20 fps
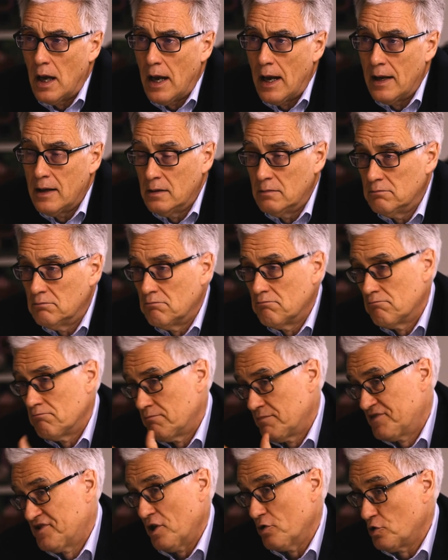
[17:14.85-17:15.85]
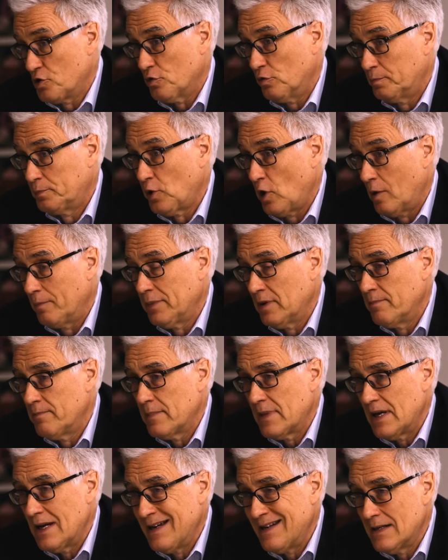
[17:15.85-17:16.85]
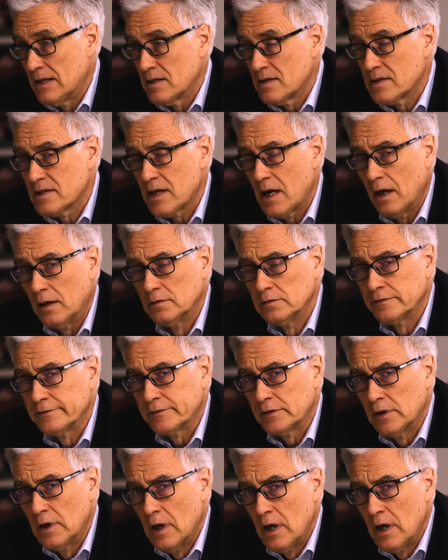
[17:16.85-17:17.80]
a social problem in itself,